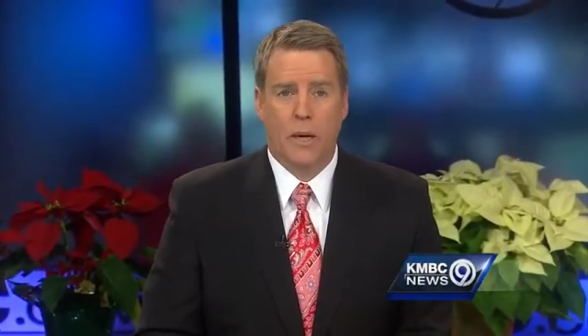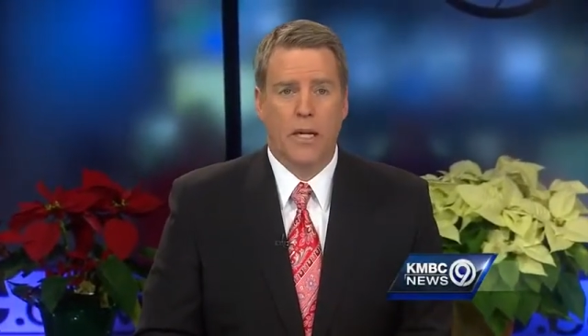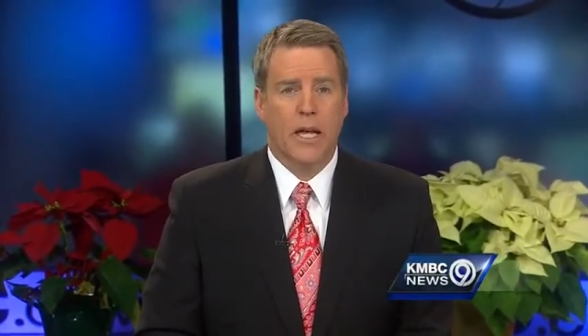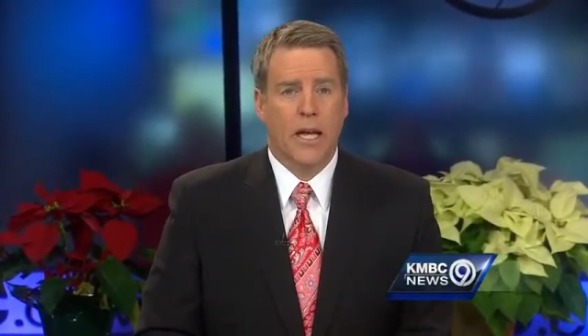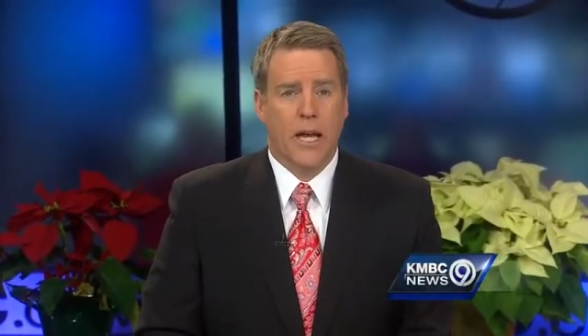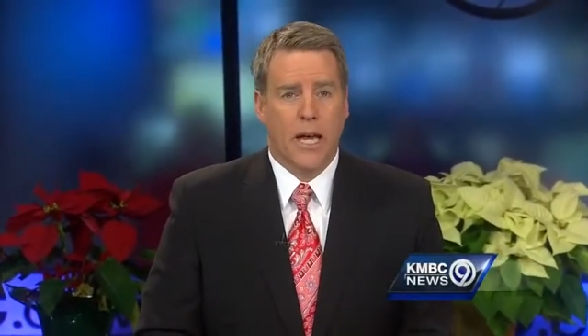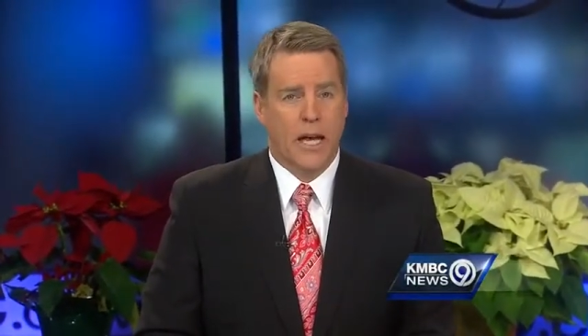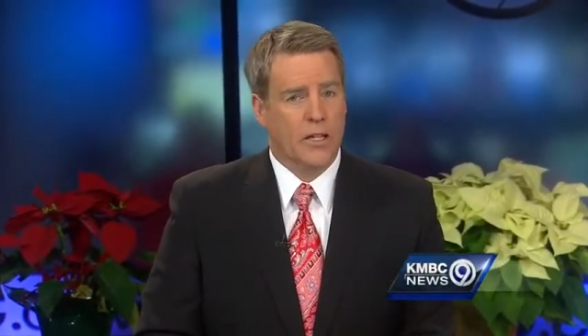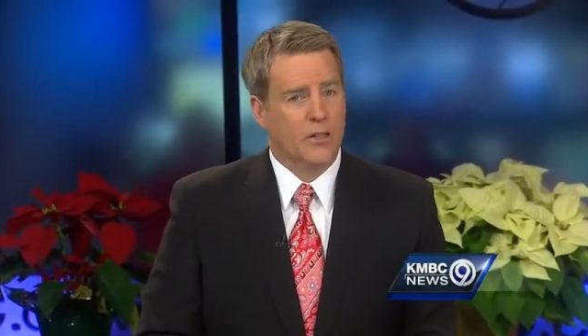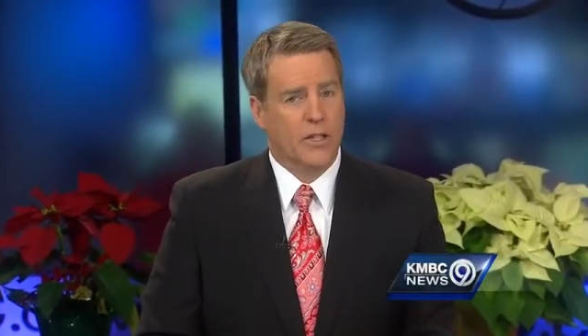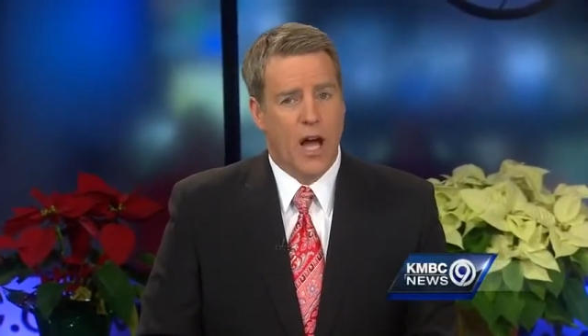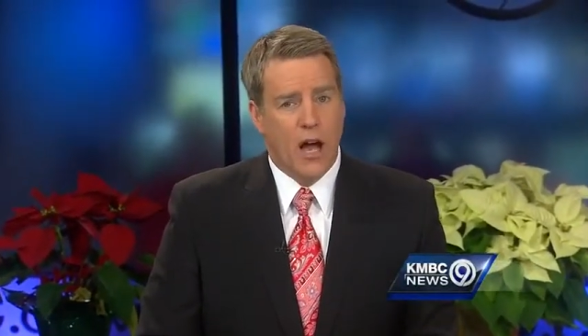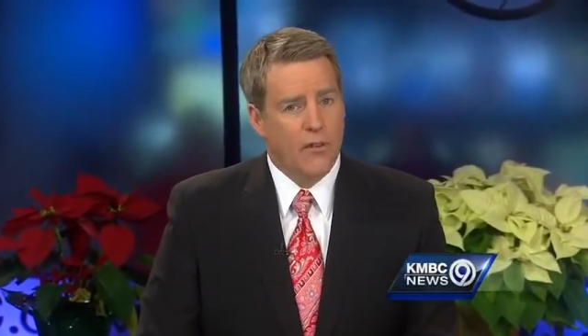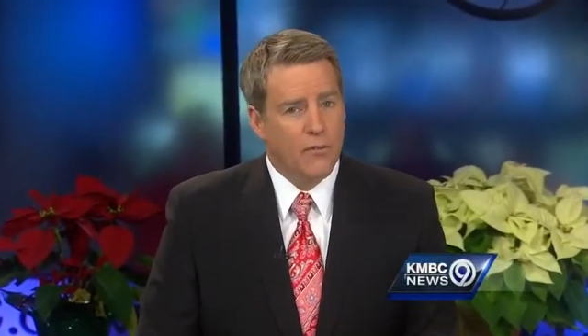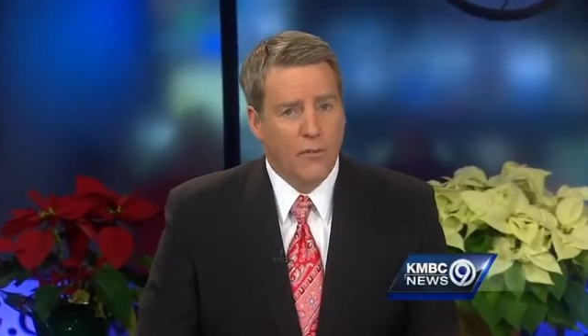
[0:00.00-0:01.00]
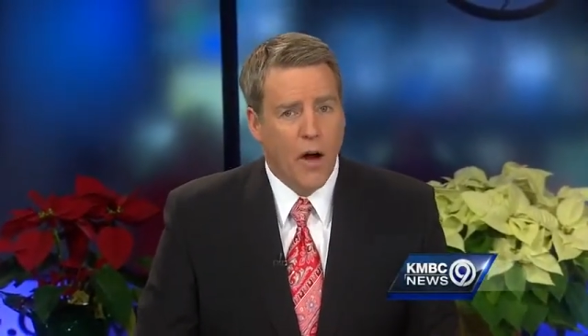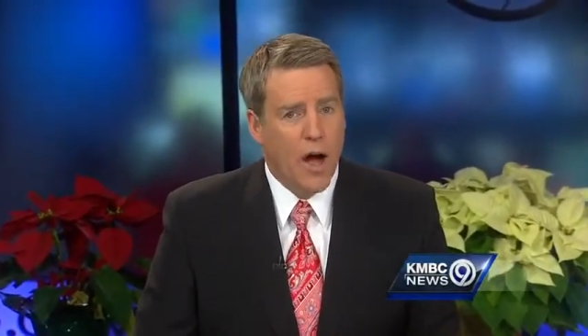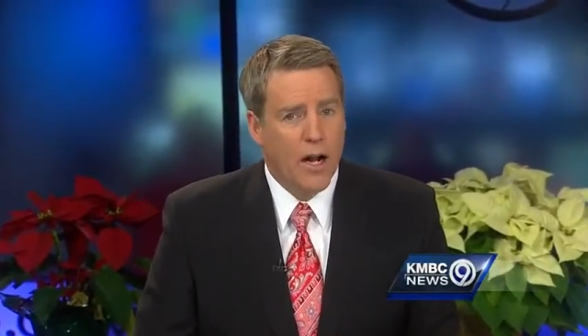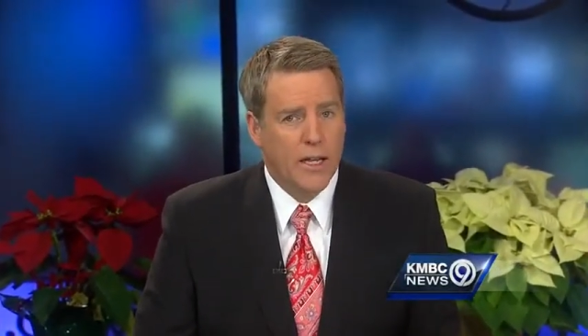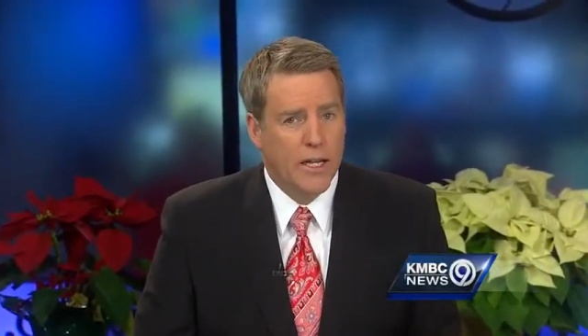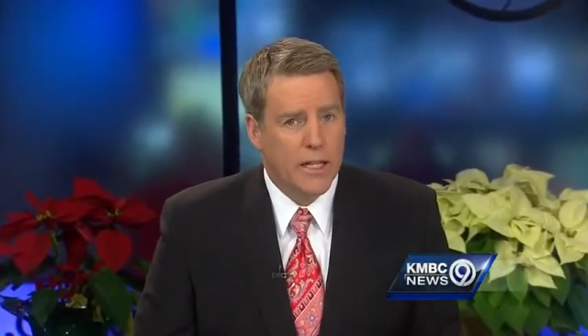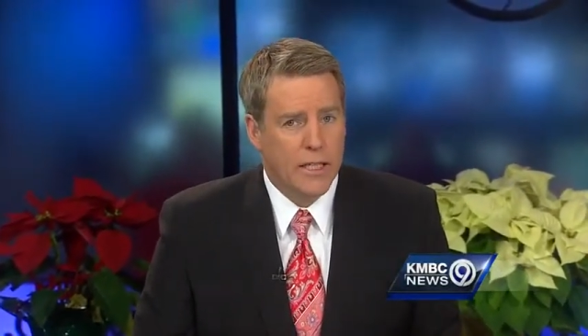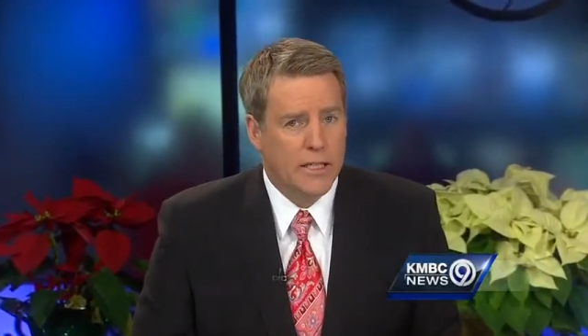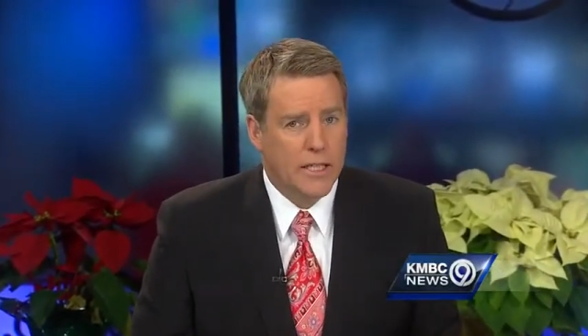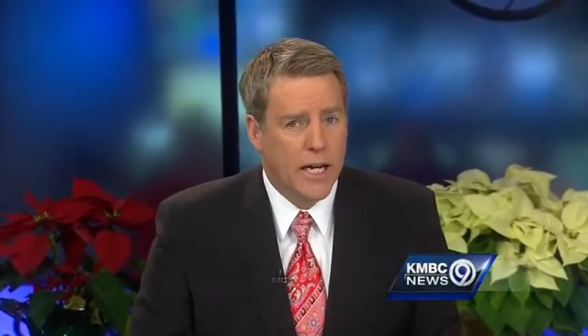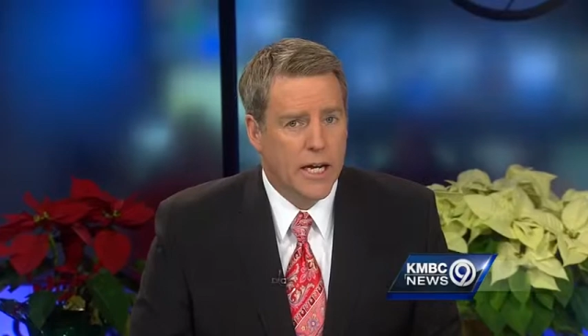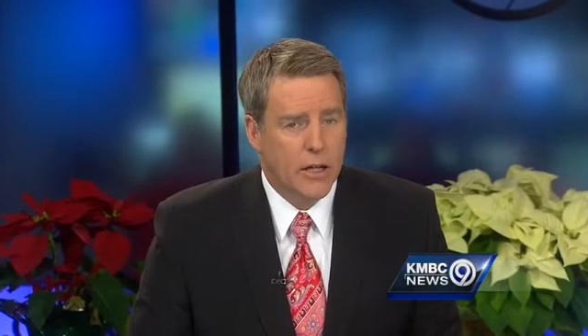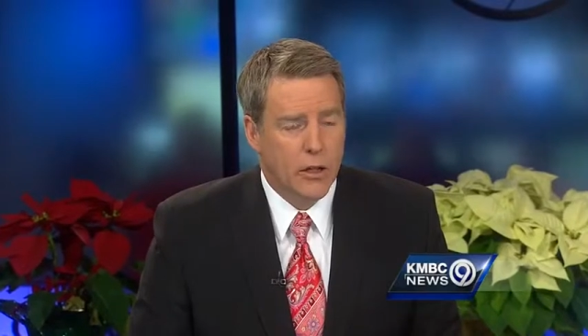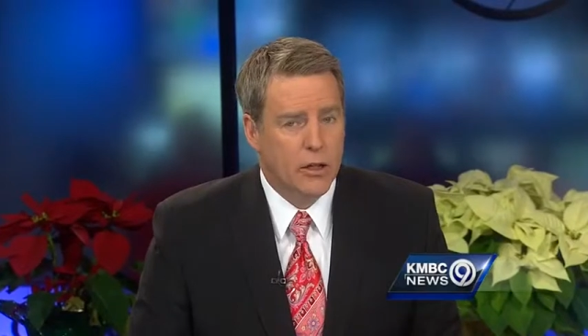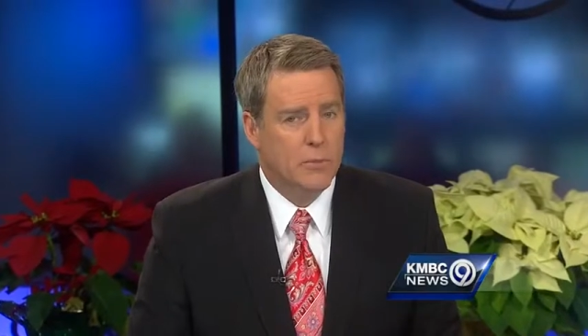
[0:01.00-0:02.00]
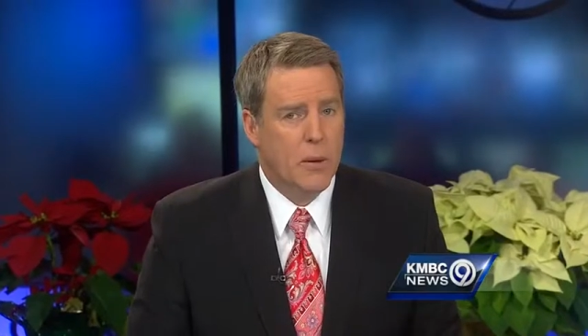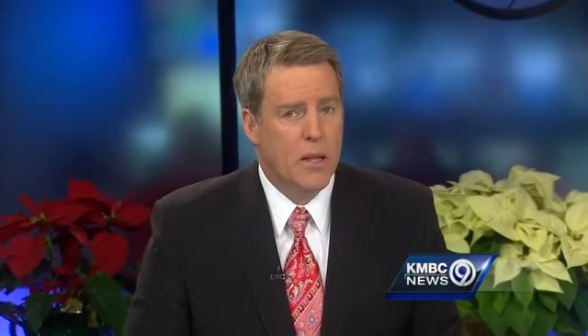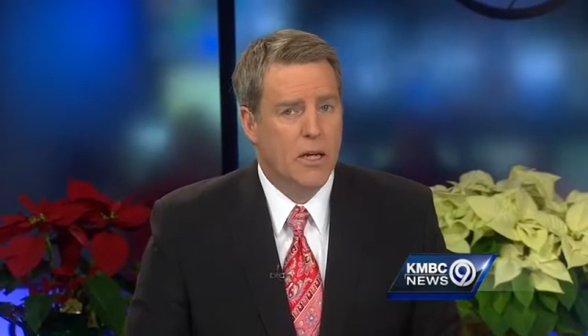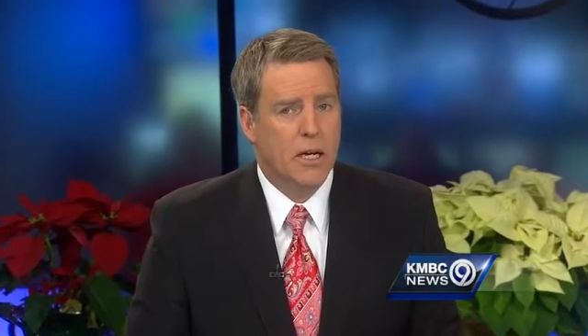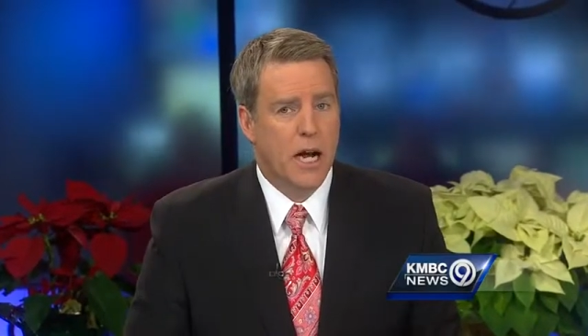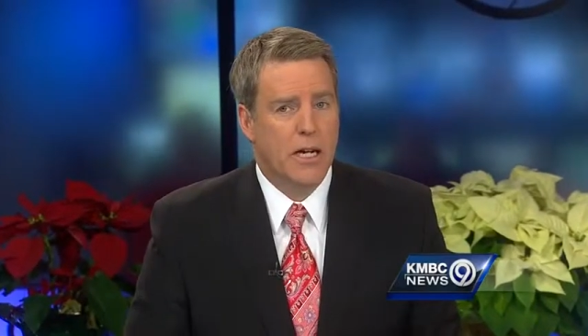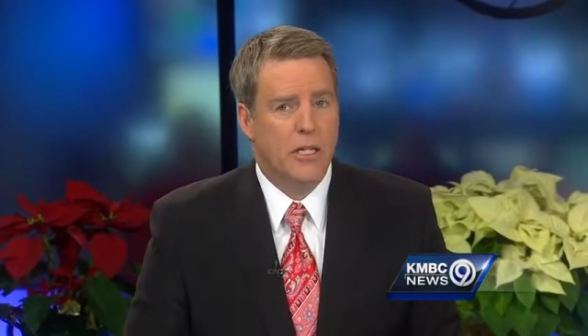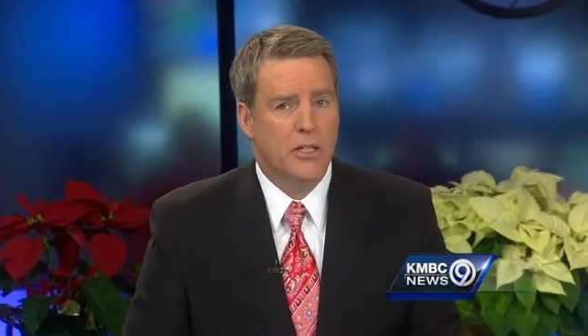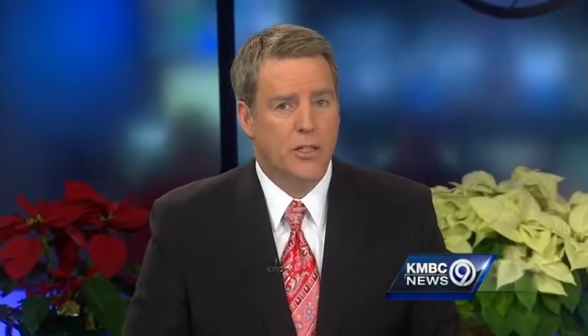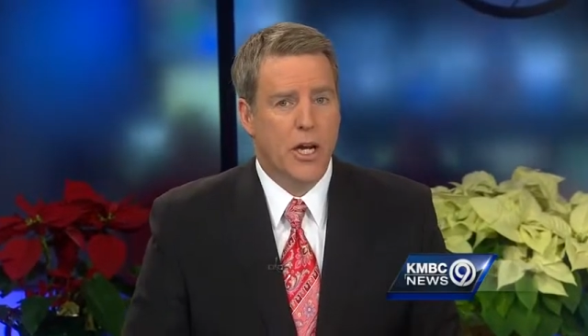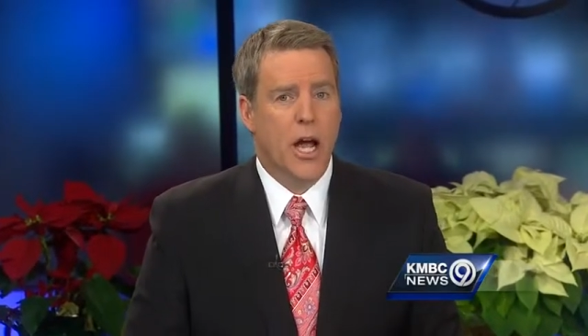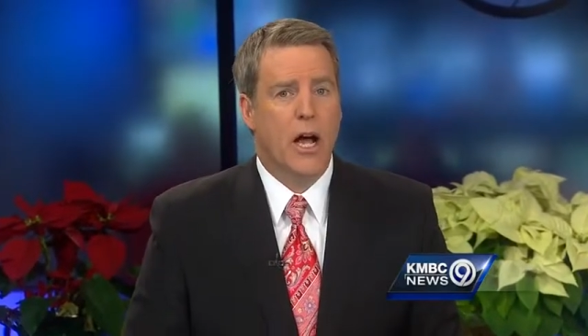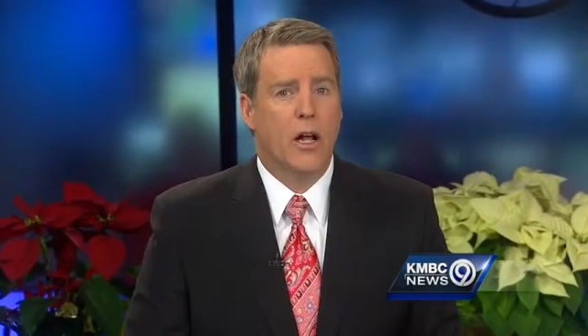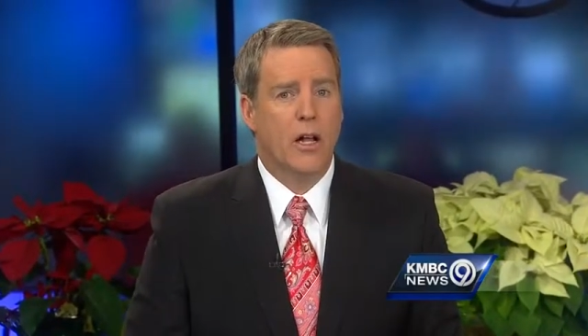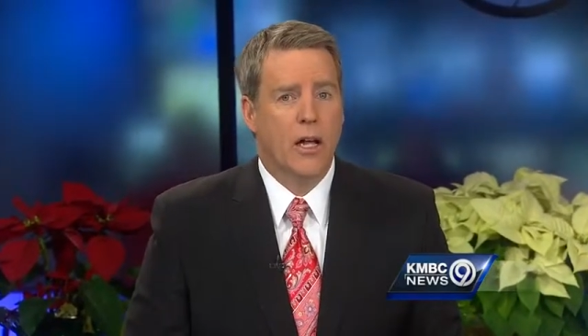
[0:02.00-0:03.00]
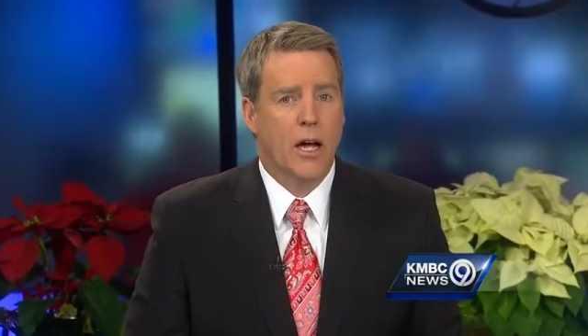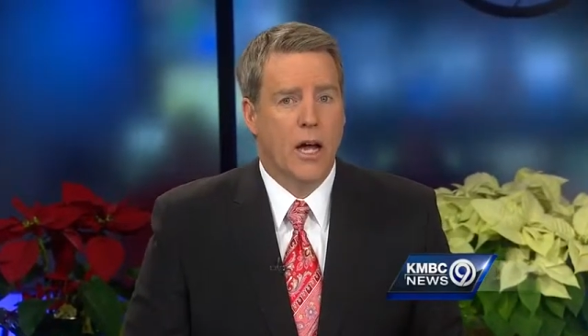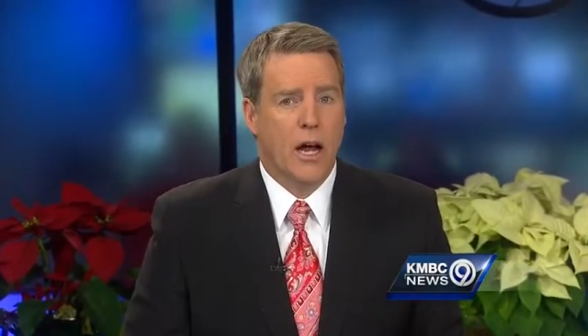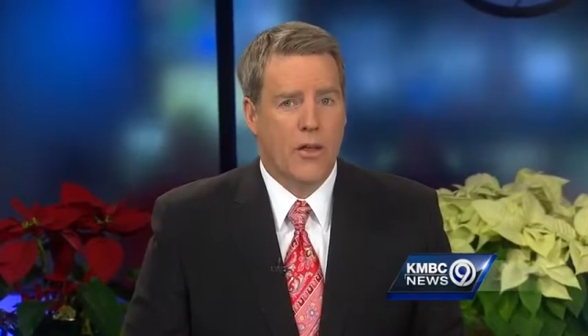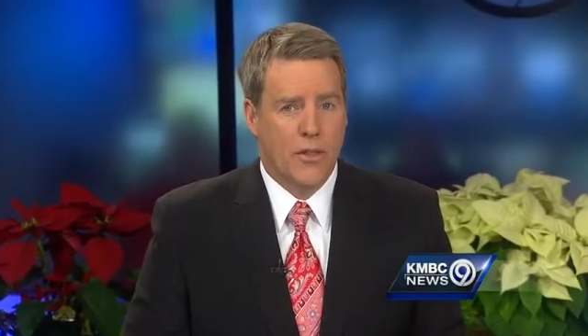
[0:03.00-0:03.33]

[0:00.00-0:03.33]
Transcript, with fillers: but it's not fun to get a ticket or spend the night in jail,